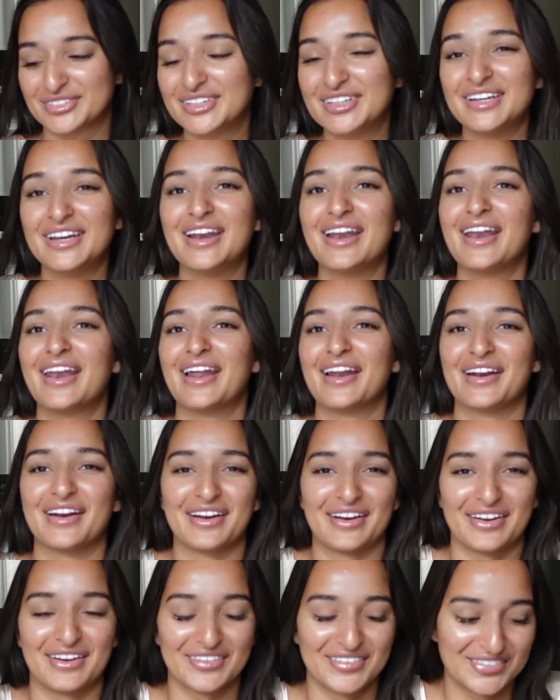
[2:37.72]
no, no,
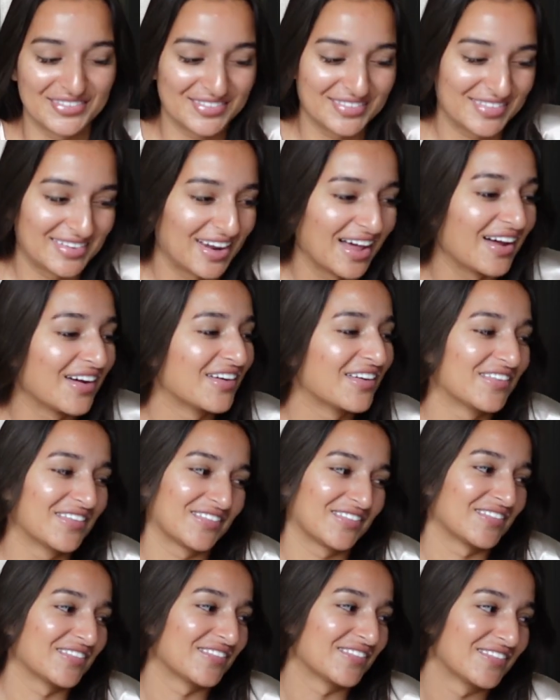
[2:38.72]
no,
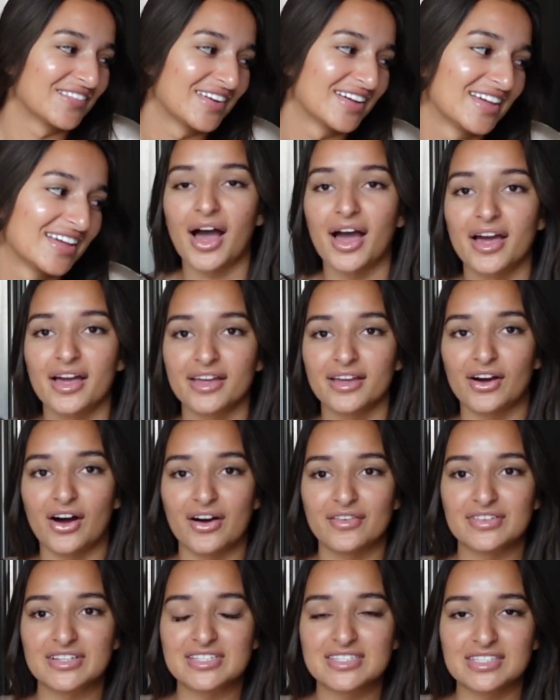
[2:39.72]
no. I
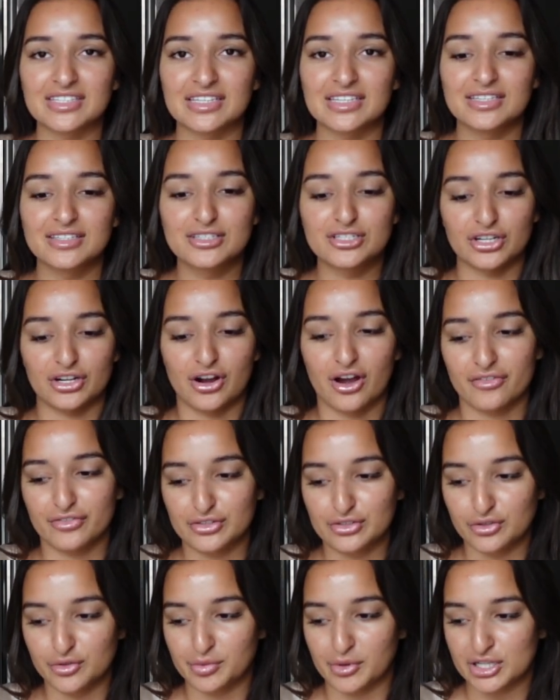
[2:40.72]
obviously took off
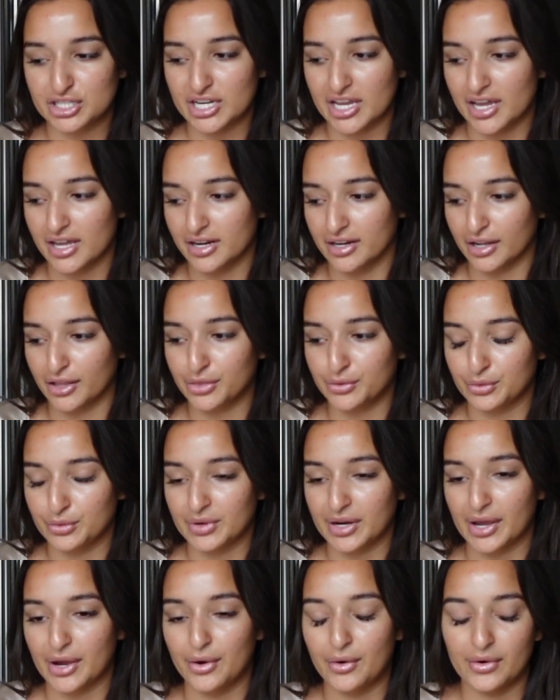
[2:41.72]
the toothbrush head and I threw
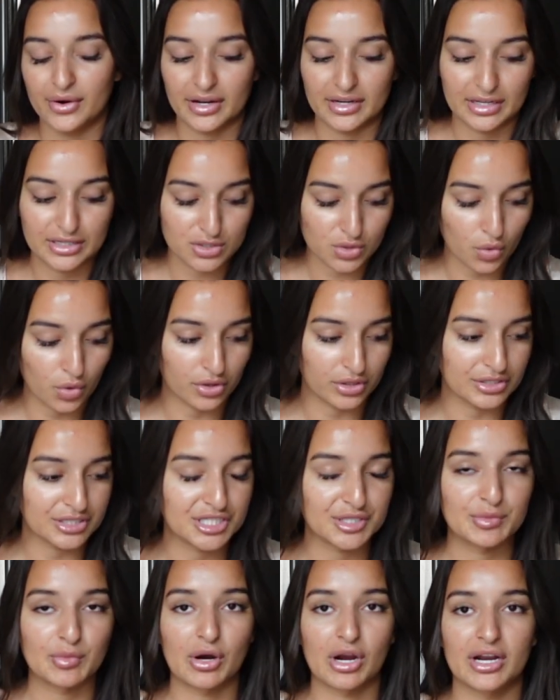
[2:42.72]
it out. I need to order
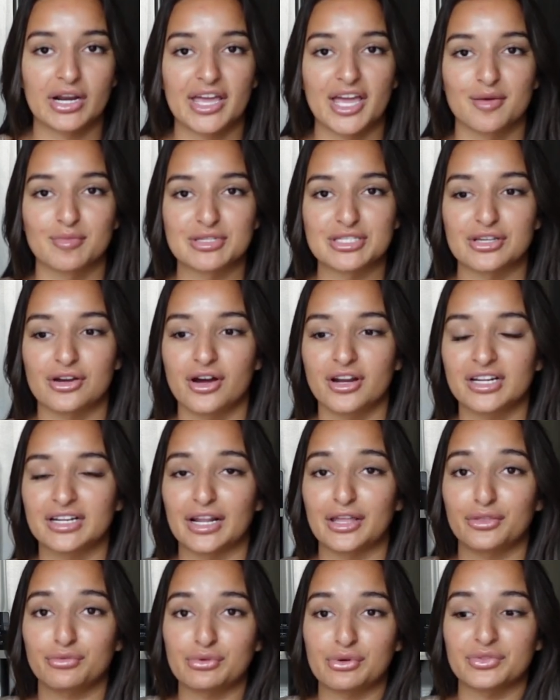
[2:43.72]
somewhere on Amazon and
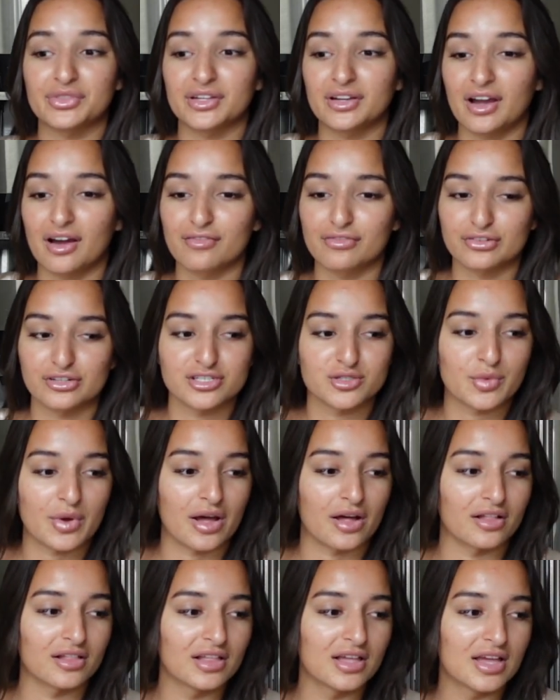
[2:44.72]
I threw out the cover as
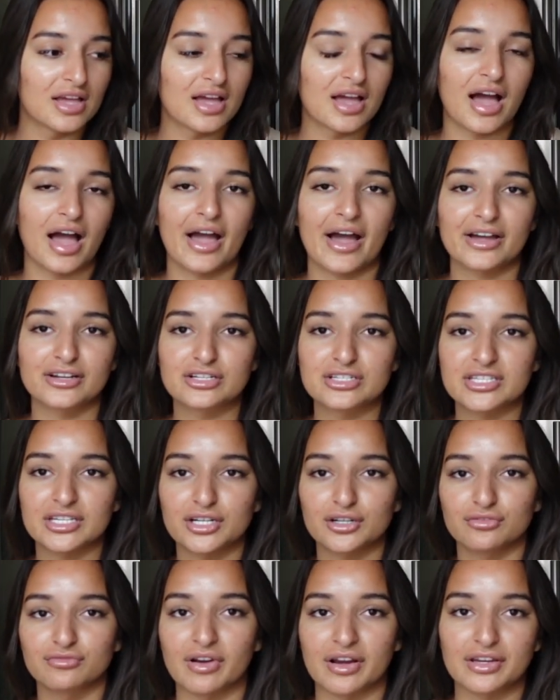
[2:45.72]
well. I had just
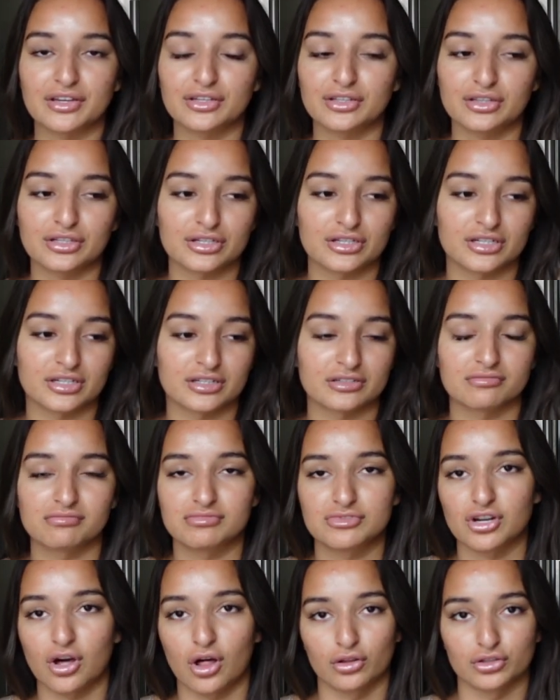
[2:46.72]
like a regular
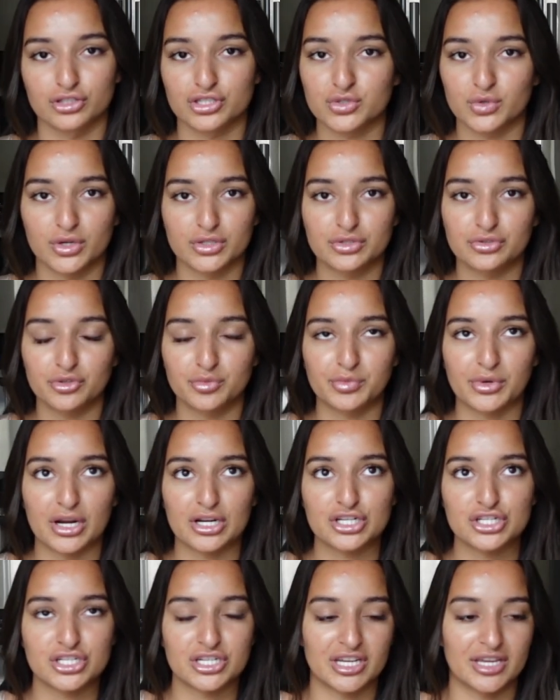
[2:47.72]
dollar store
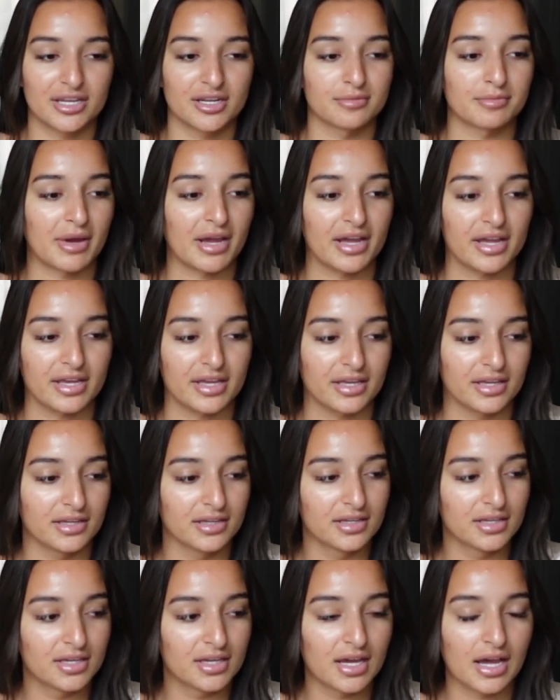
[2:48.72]
toothbrush in my
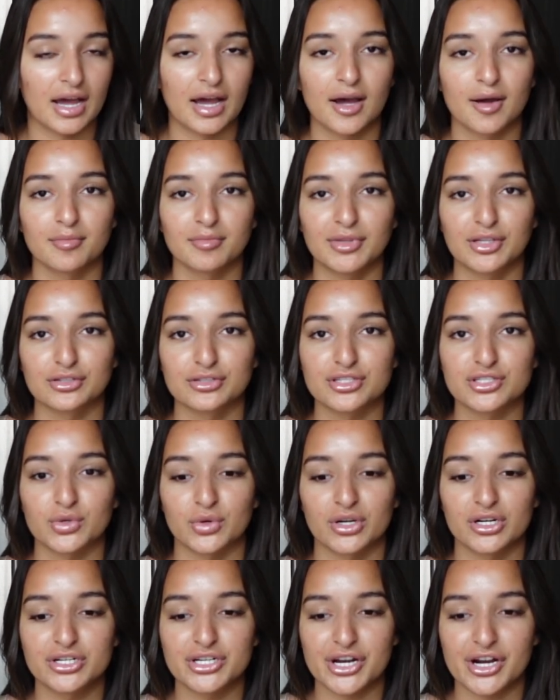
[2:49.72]
um, little
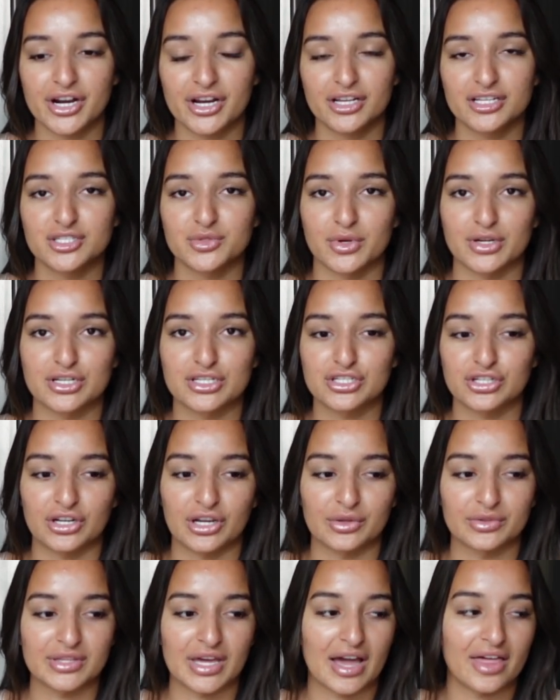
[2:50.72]
storage area so I just took
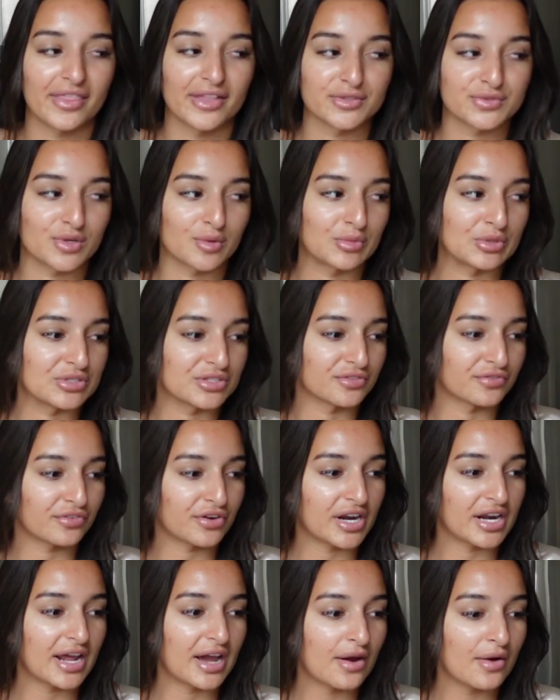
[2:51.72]
out that. That's what I'm using for
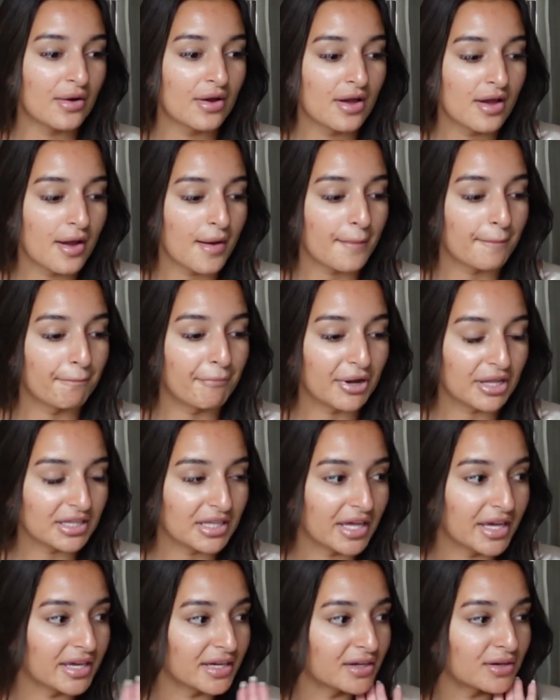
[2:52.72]
right now. But
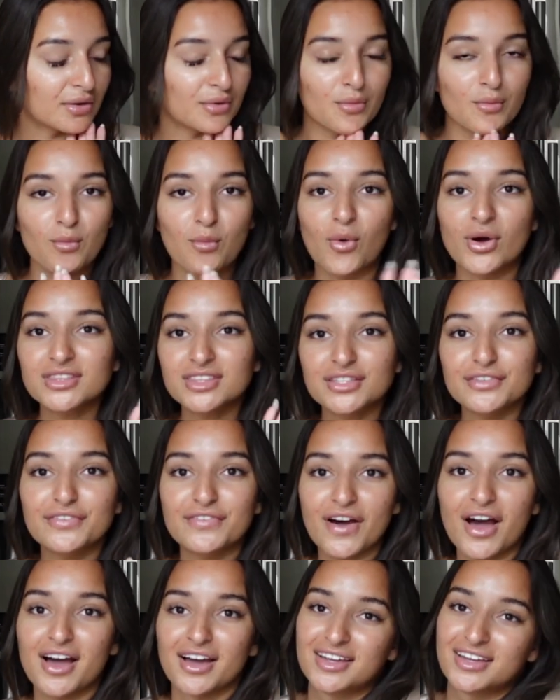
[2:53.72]
like, what the
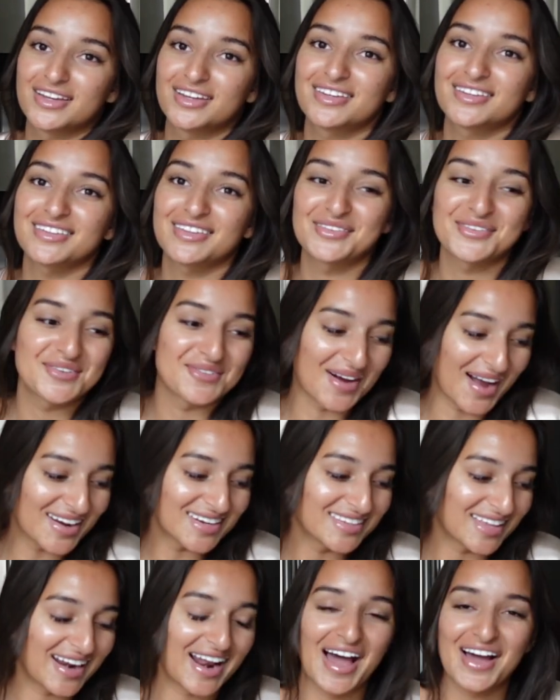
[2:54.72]
fuck? Why
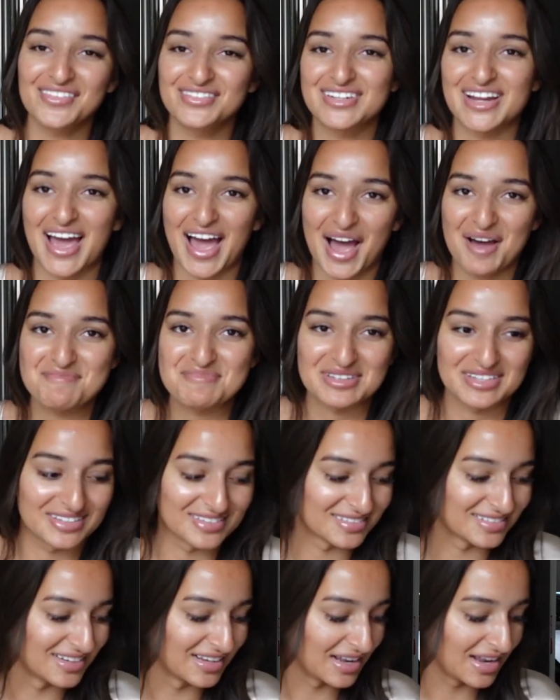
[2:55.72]
did that have to
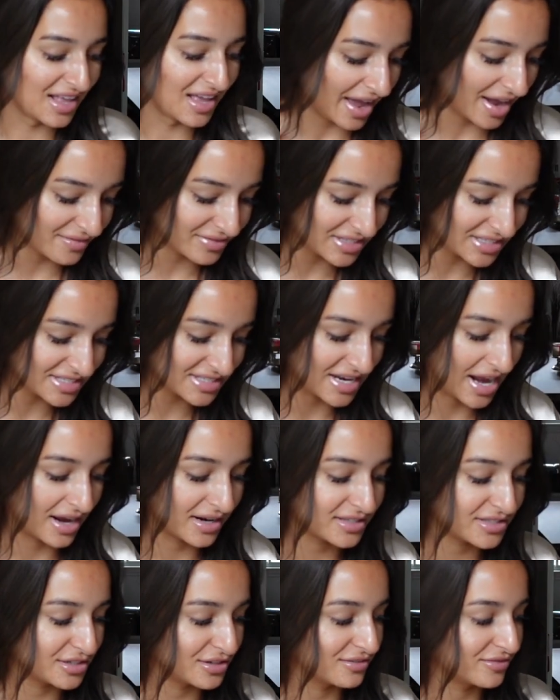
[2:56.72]
happen? I have these
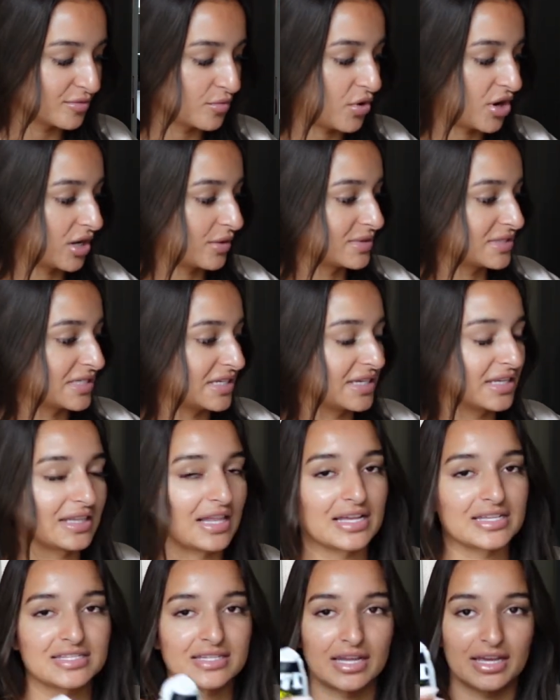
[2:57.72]
snacks here from what I was eating
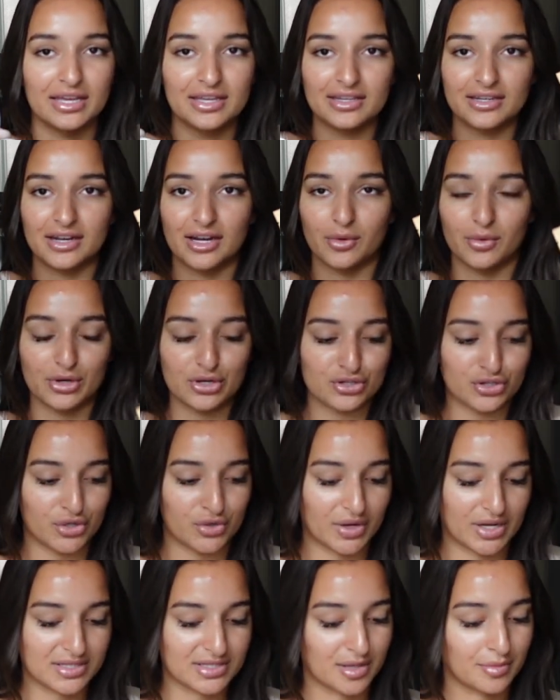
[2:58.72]
last night. I want to show
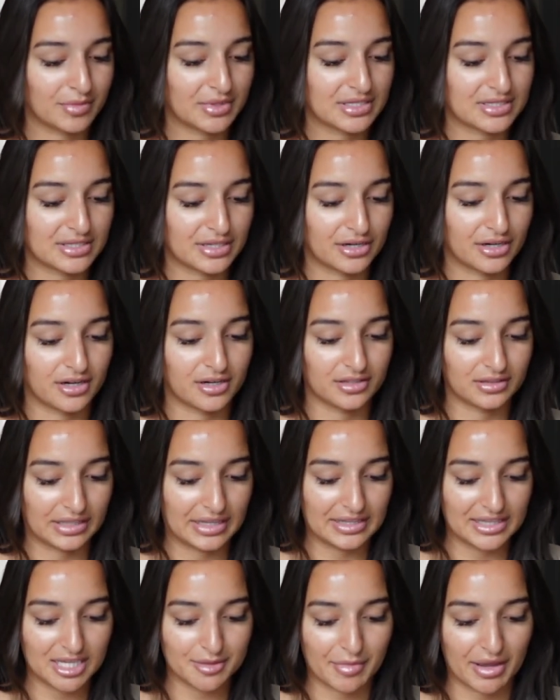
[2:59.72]
you guys them because they're
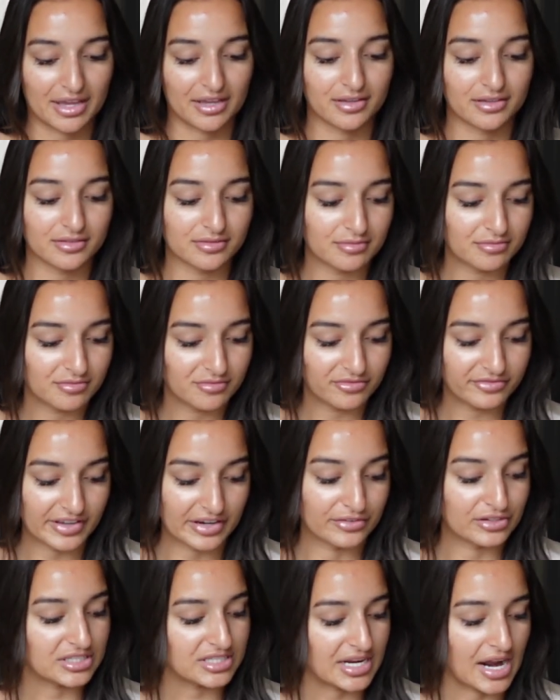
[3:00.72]
lately my
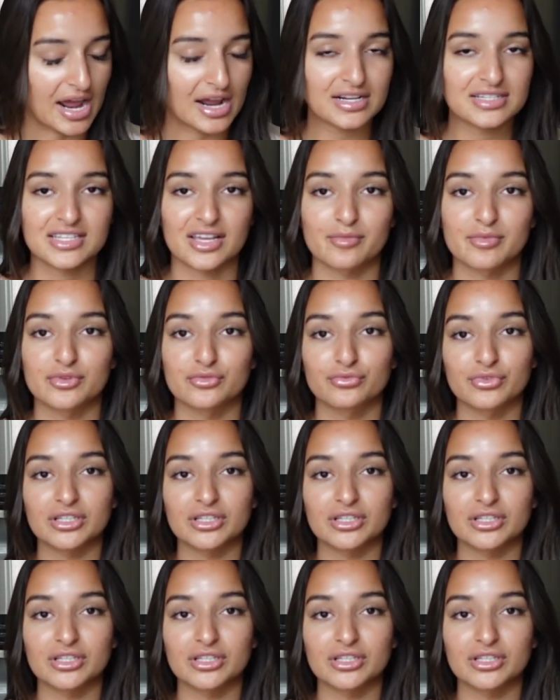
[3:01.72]
favorite snacks. I've been